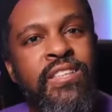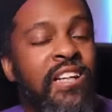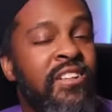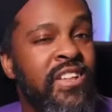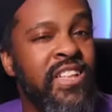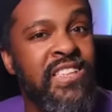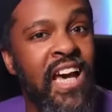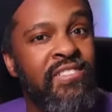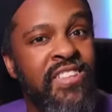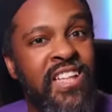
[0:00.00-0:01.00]
I don't get to
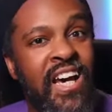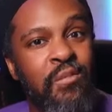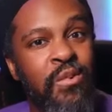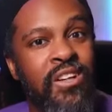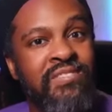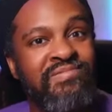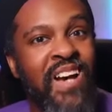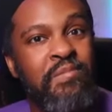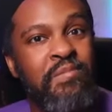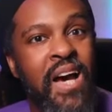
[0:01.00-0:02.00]
have a time where
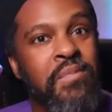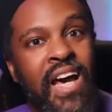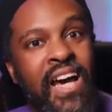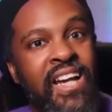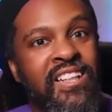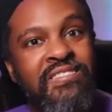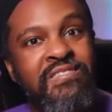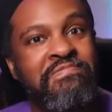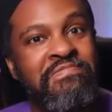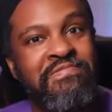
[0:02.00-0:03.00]
I'm not black."
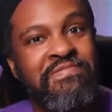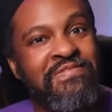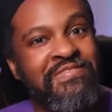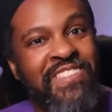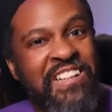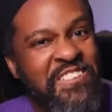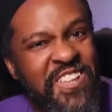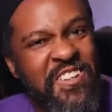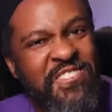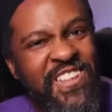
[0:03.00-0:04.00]
I don't
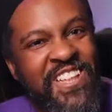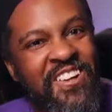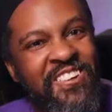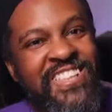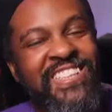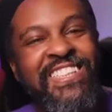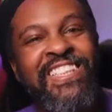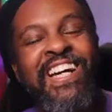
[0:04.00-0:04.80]
know if you noticed.